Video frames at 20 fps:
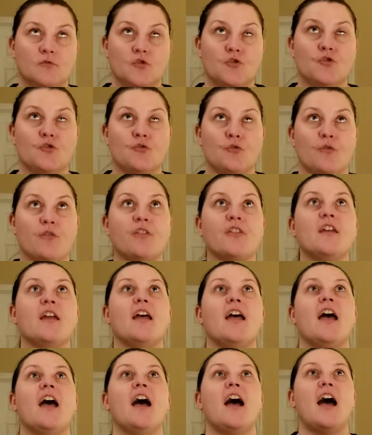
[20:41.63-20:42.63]
Truth,
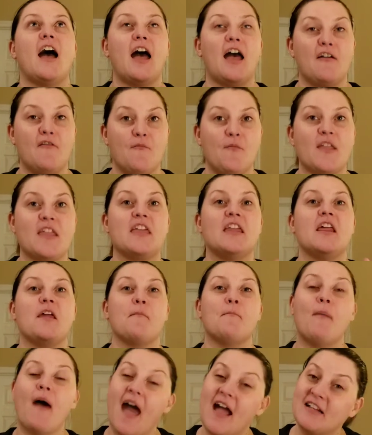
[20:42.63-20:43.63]
I've been
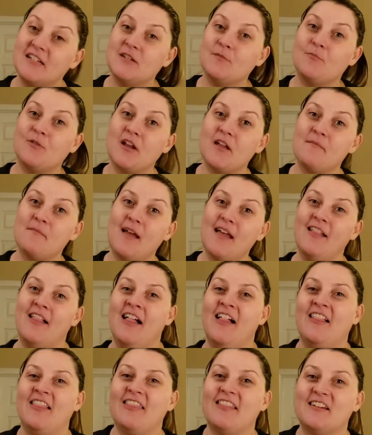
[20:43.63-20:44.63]
getting back to bringing my
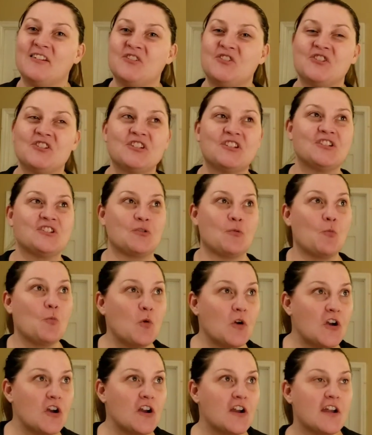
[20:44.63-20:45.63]
lunches to
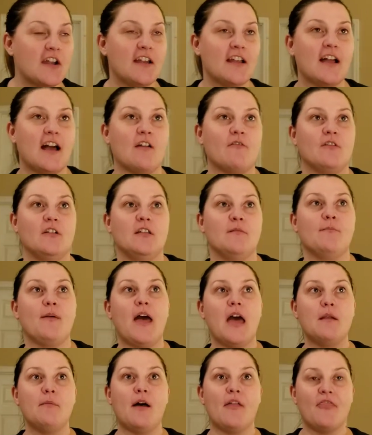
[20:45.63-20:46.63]
work. I got really
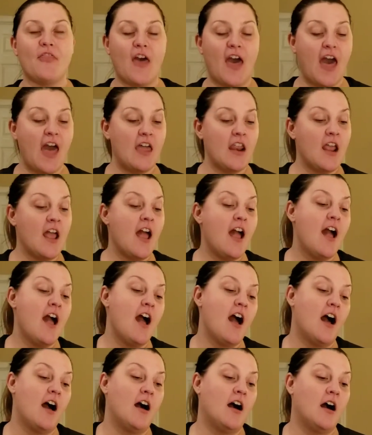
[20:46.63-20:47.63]
bad about that.
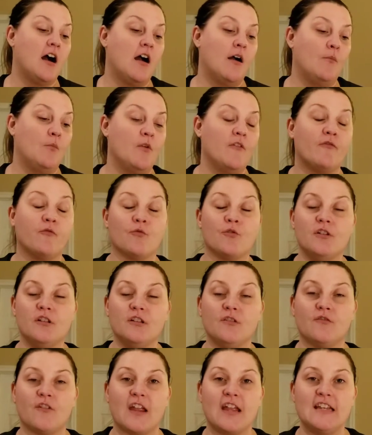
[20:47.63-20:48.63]
We've
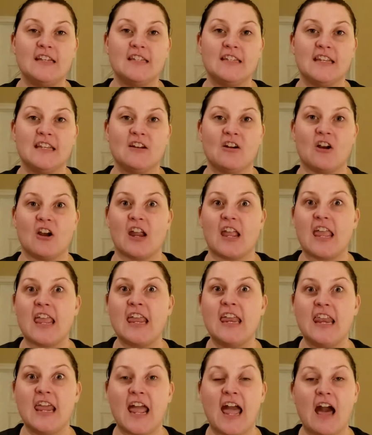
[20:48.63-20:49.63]
really reined in our
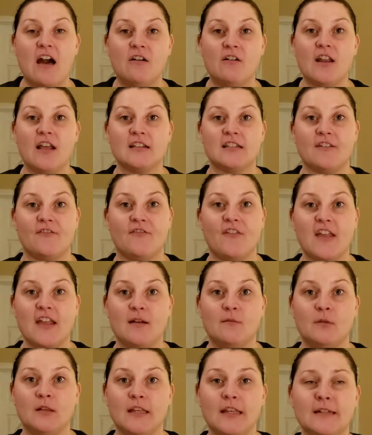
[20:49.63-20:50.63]
eating out as a
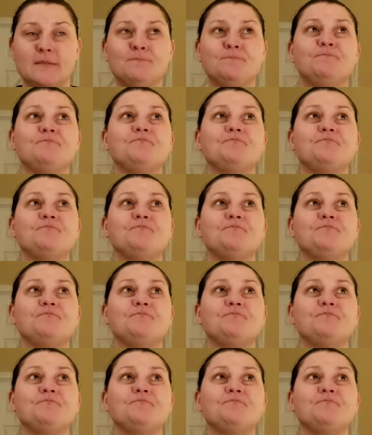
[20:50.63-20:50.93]
family.